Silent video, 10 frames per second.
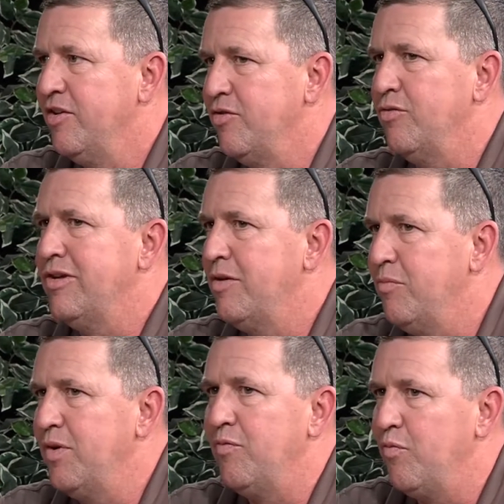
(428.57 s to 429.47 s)
don't tell
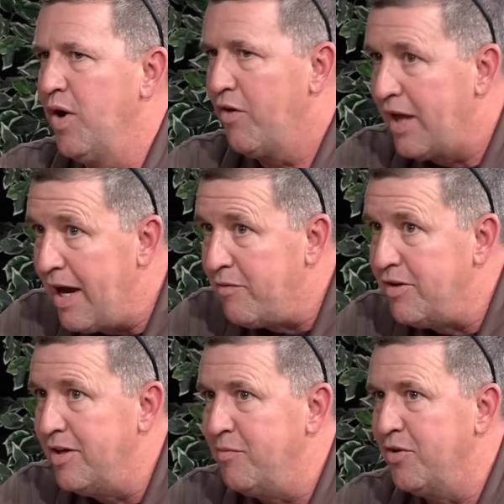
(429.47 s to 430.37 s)
them we already have a
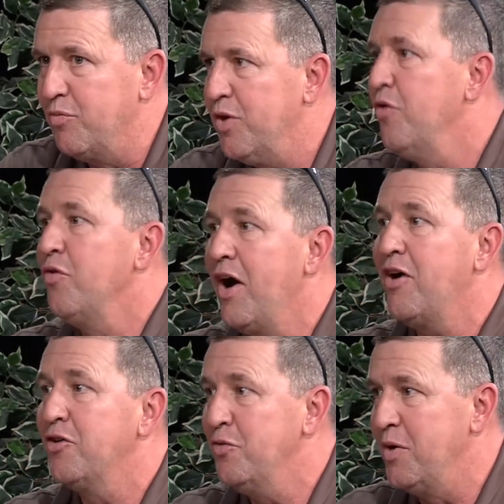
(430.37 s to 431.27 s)
team, because we don't know
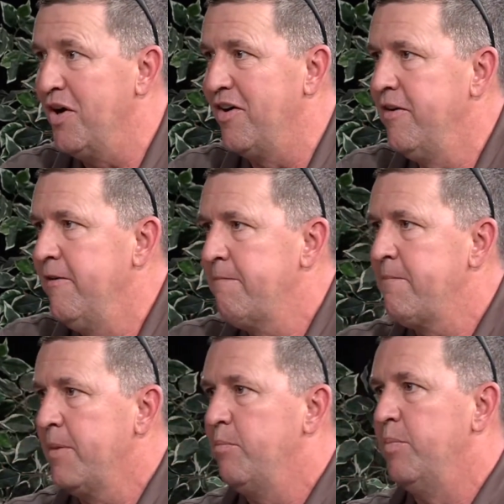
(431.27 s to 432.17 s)
how good we are.
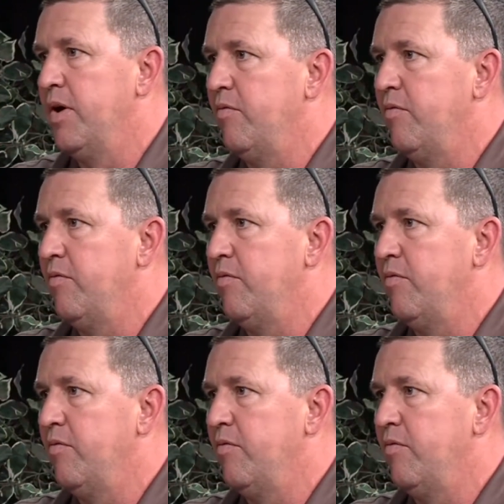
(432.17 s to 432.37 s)
But